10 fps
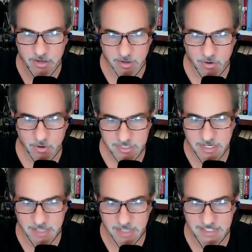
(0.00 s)
You know, it's
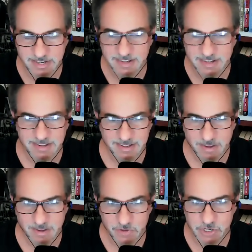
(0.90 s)
just,
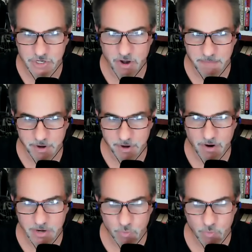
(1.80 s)
if you show up,
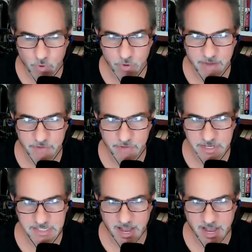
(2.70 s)
you're rooting for
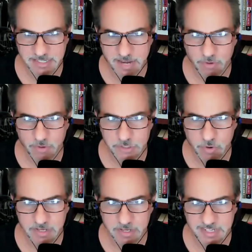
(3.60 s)
these guys. Hey, don't
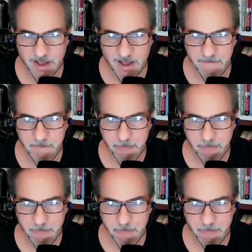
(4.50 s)
screw this up.